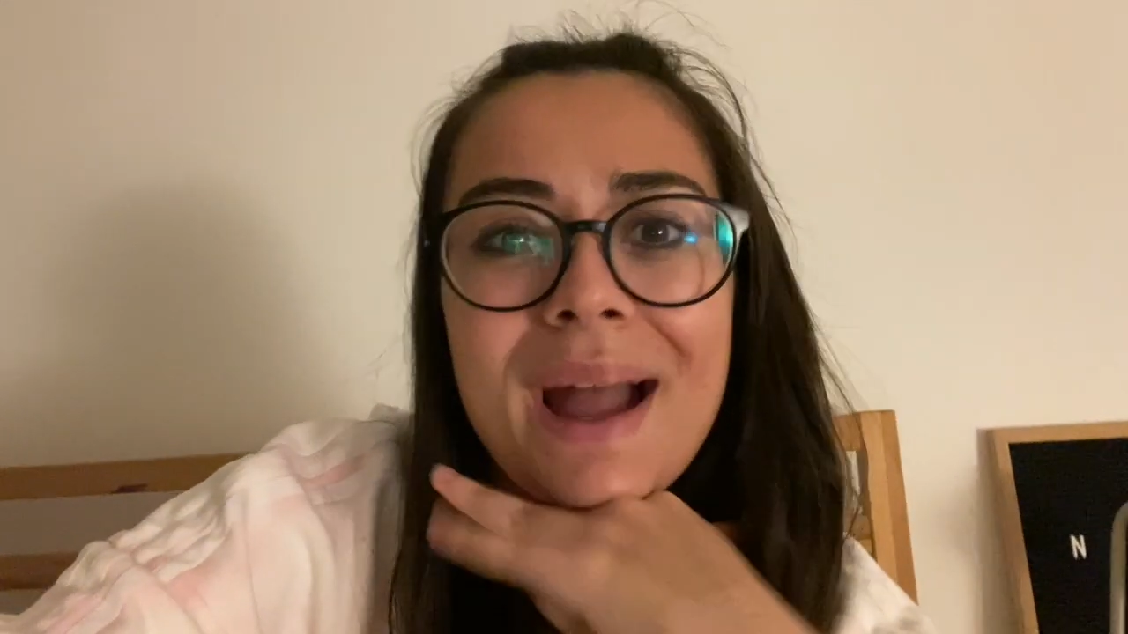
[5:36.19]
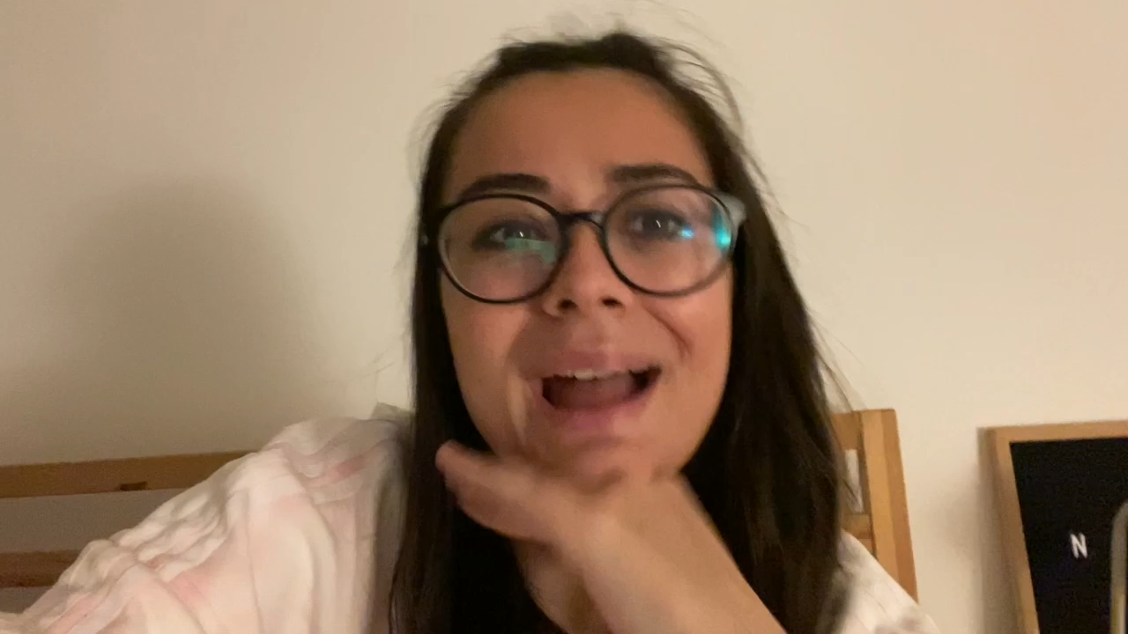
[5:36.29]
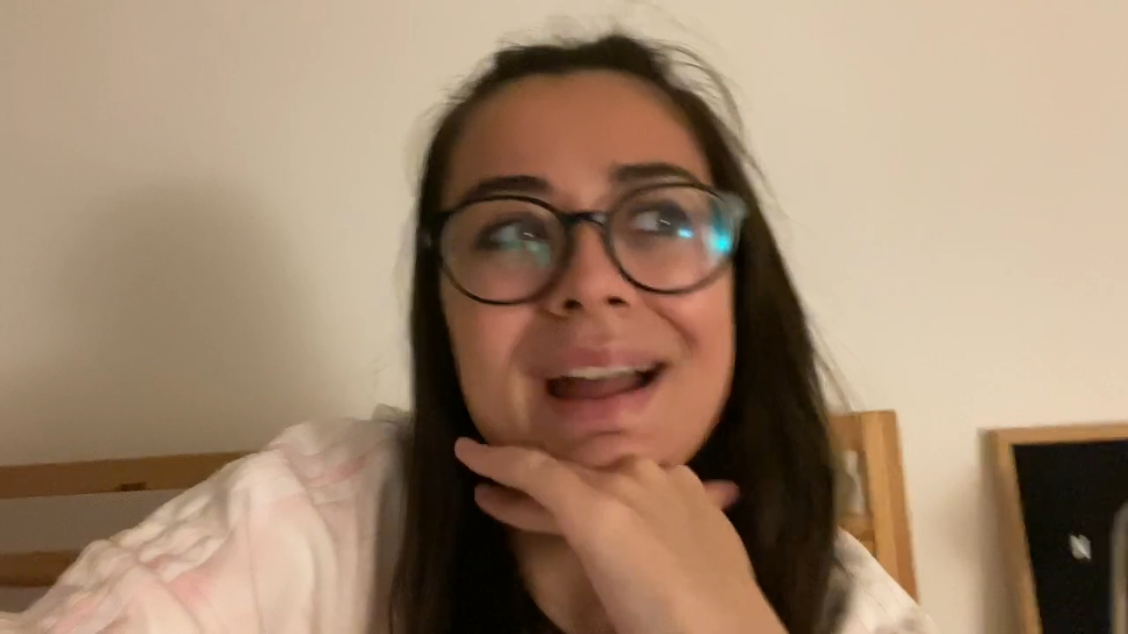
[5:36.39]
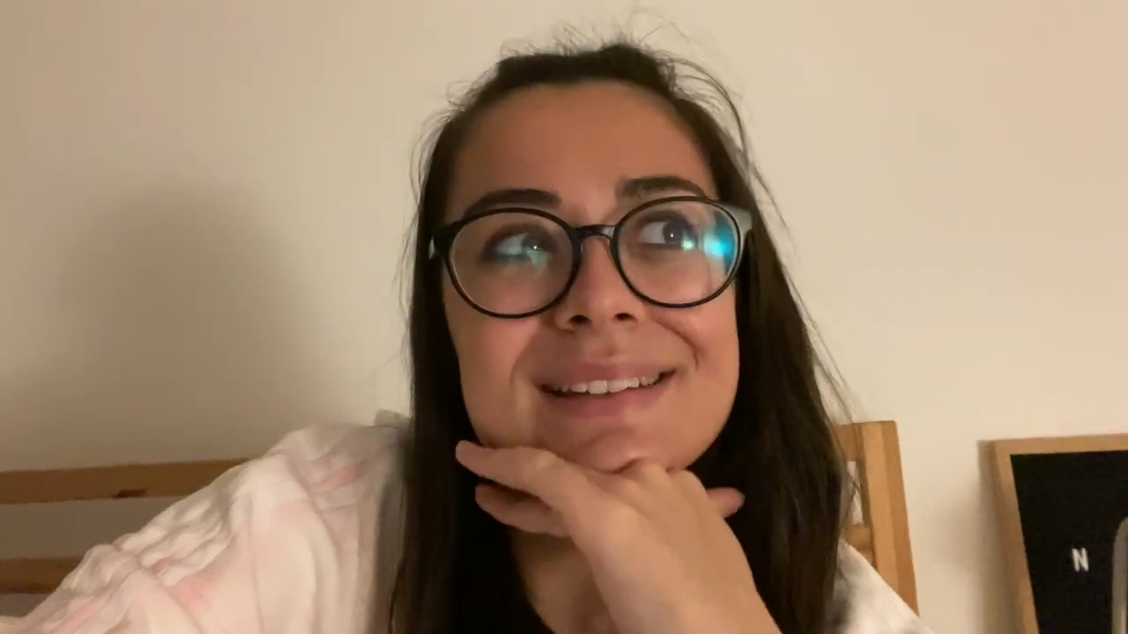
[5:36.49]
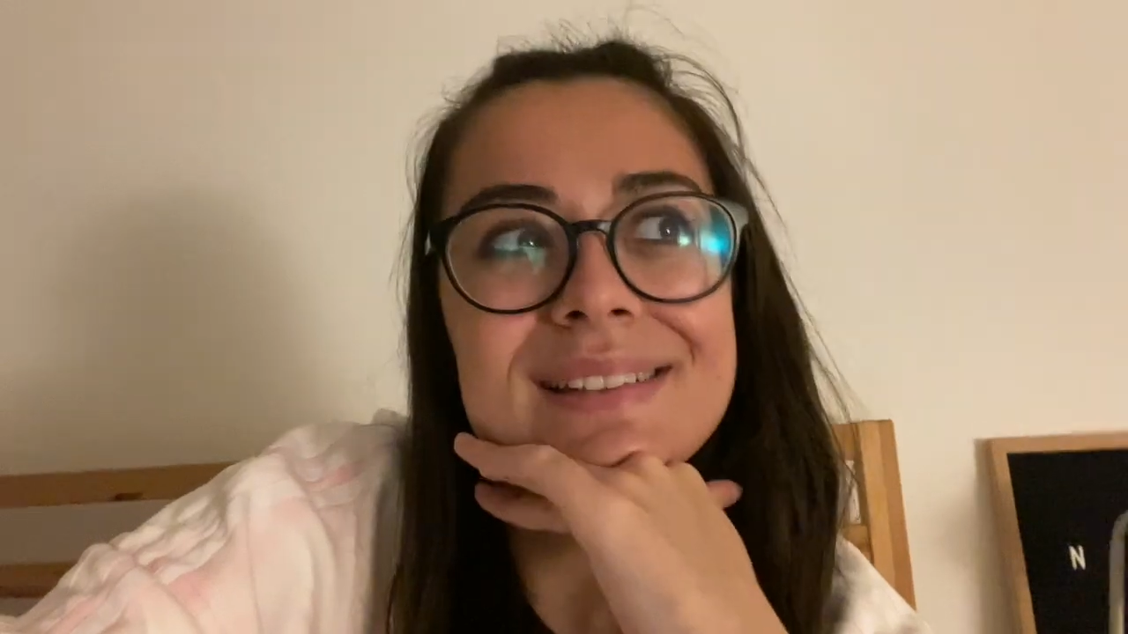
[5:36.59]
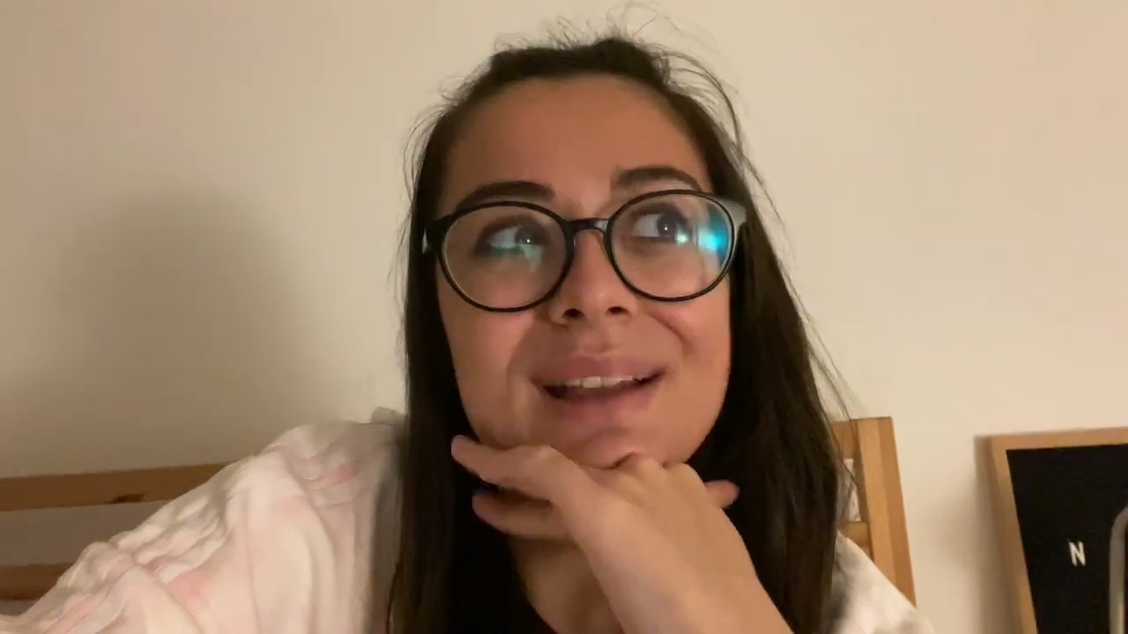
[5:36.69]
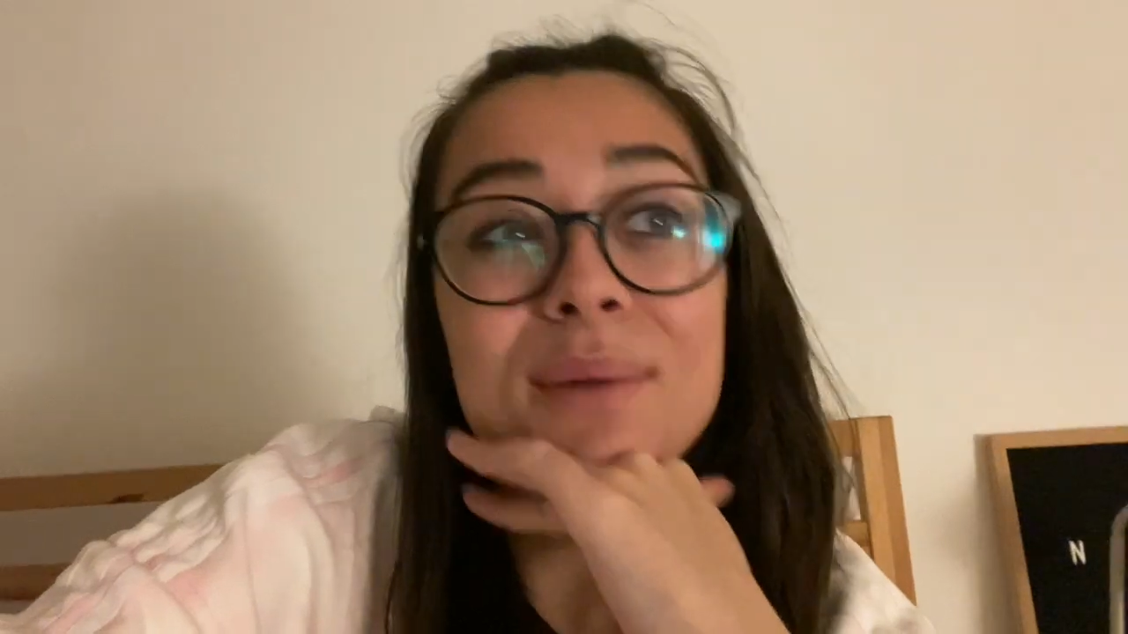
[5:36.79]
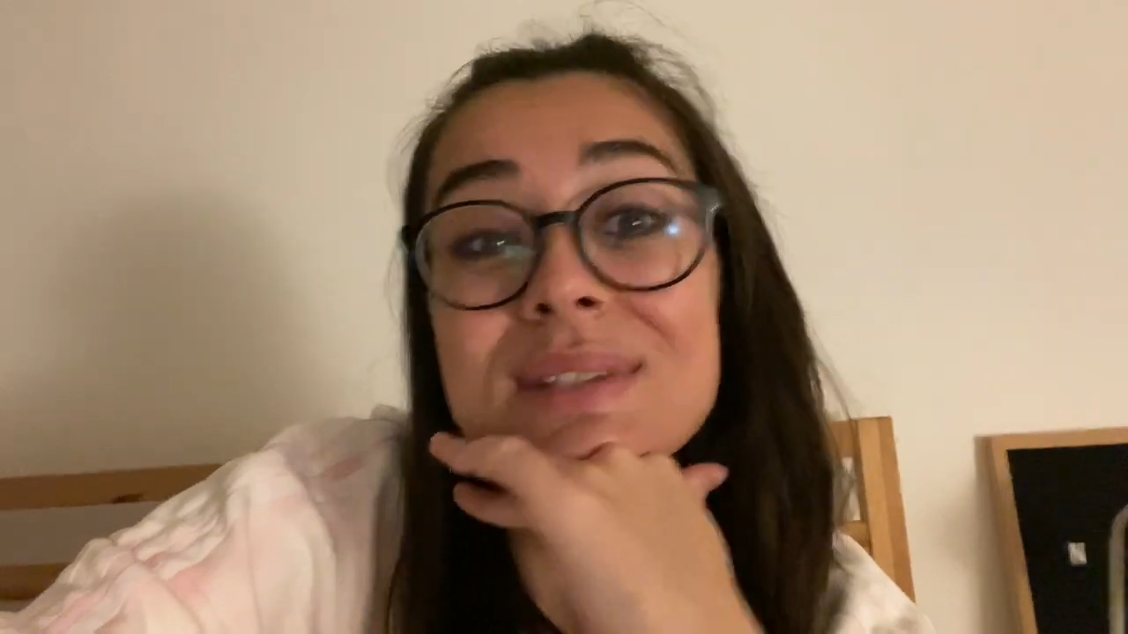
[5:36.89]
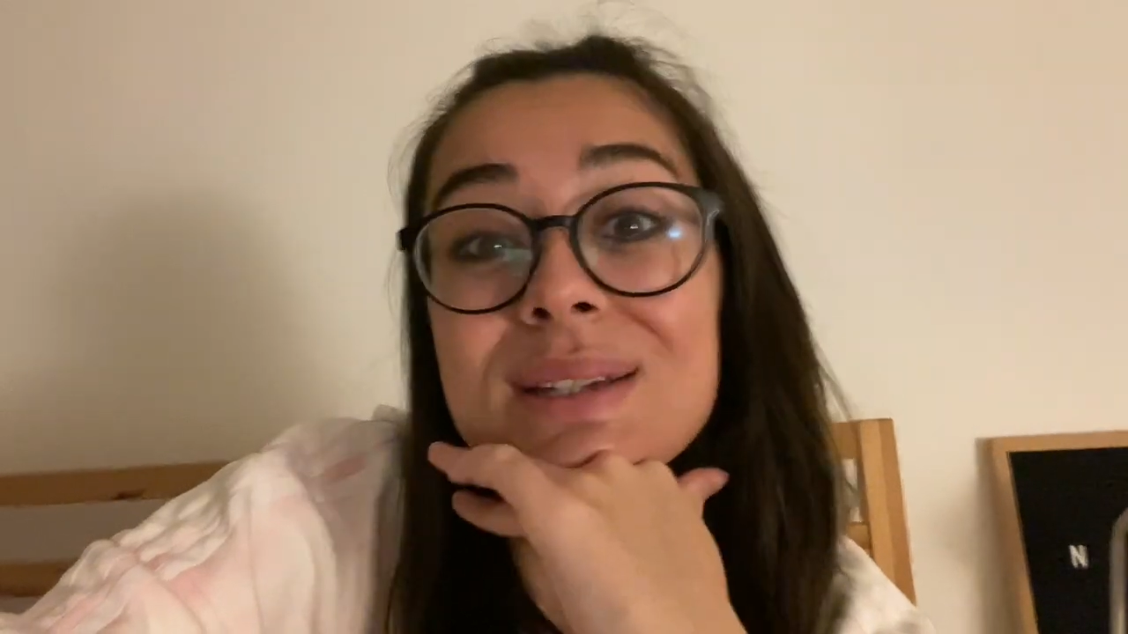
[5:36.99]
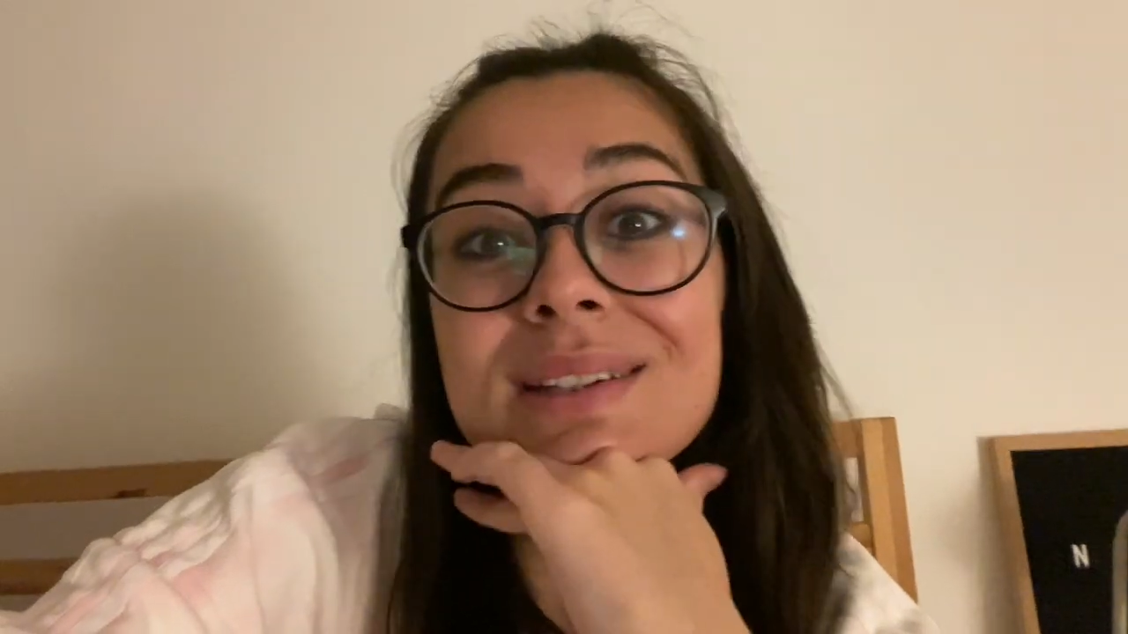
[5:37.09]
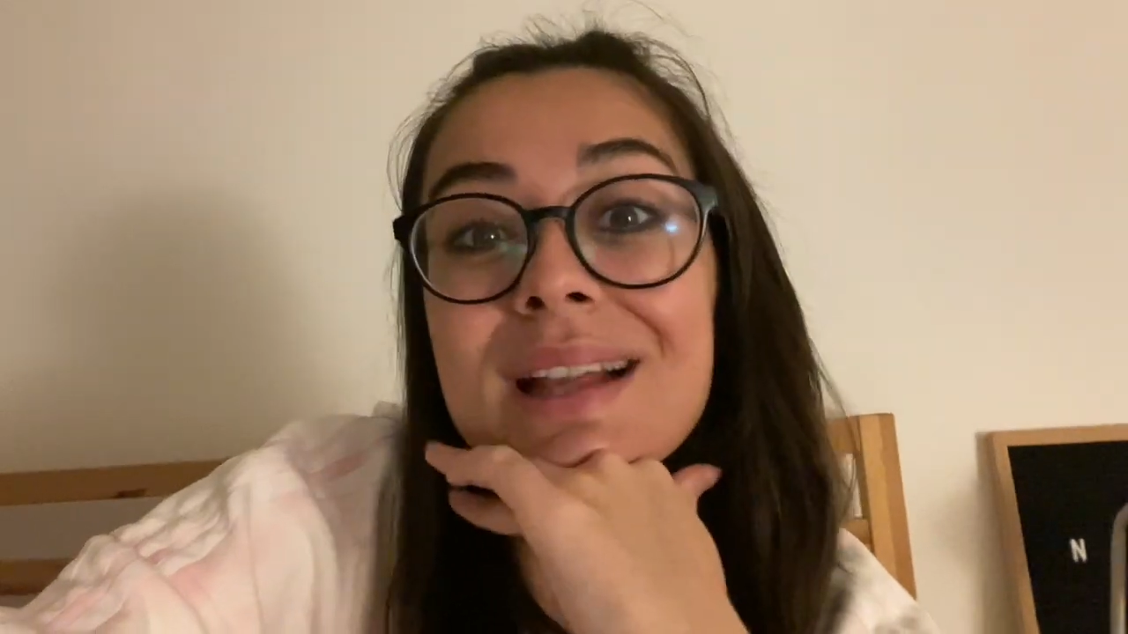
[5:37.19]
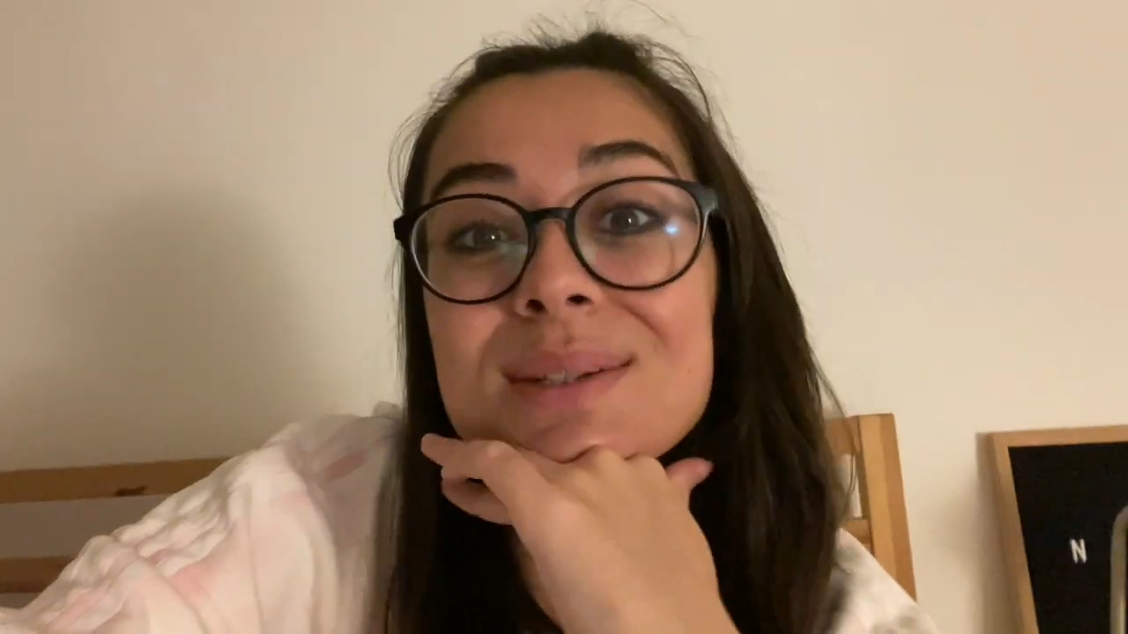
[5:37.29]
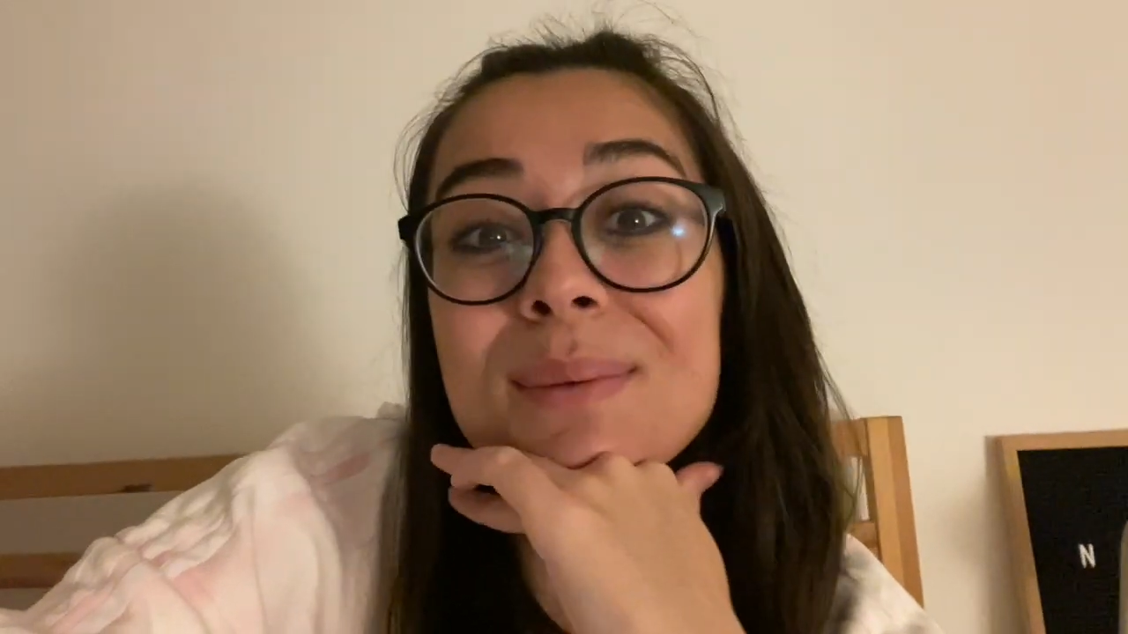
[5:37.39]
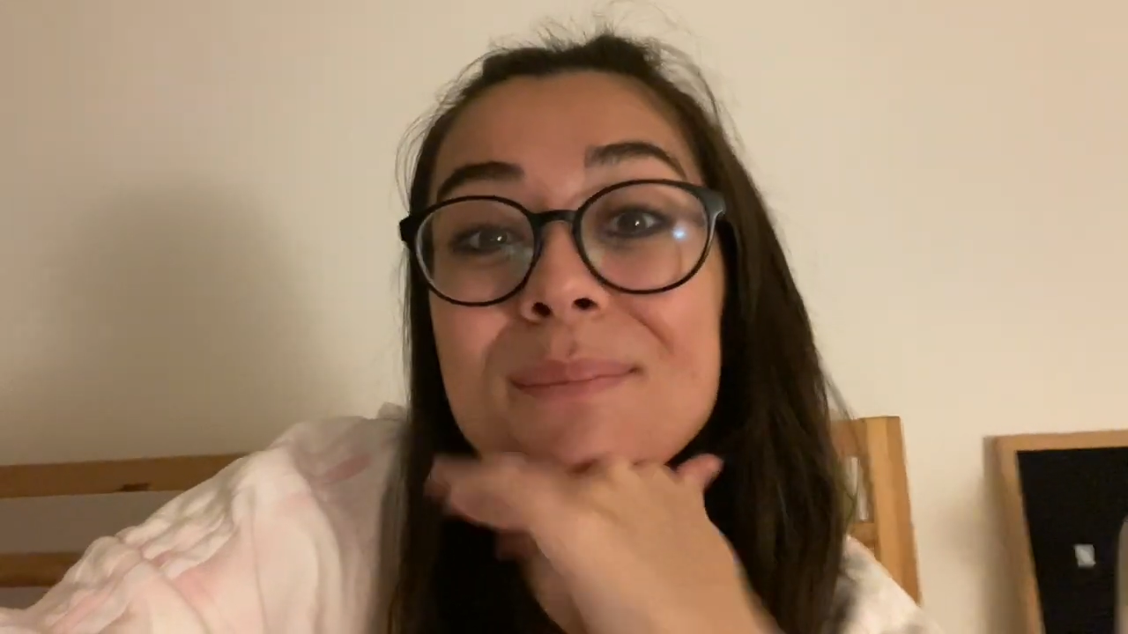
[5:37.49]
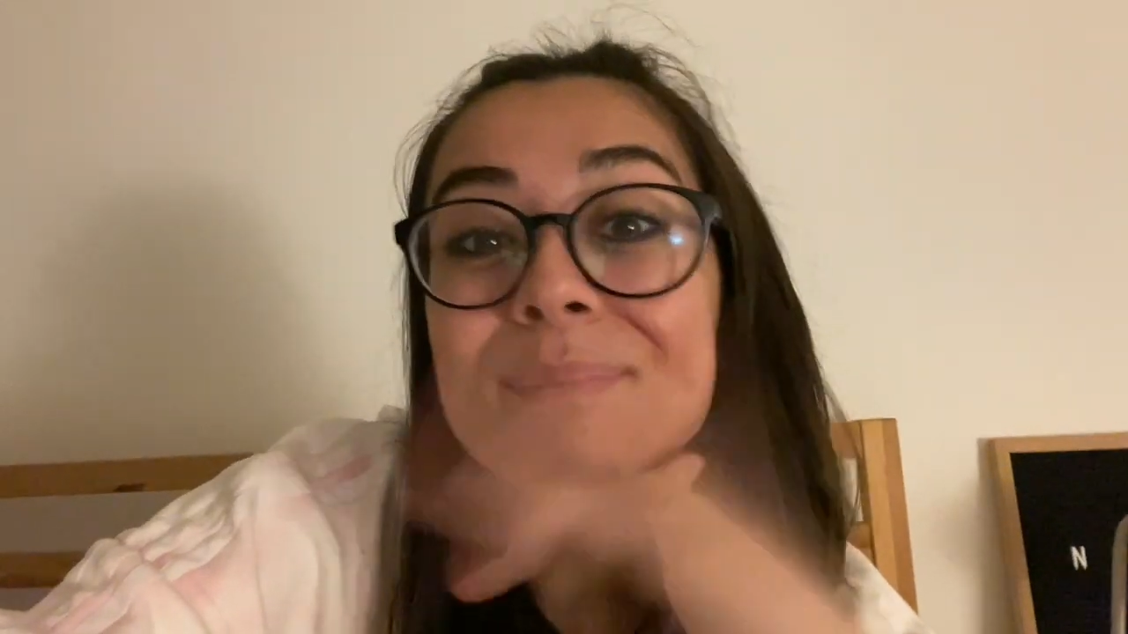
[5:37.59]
and I'll see you in the next one.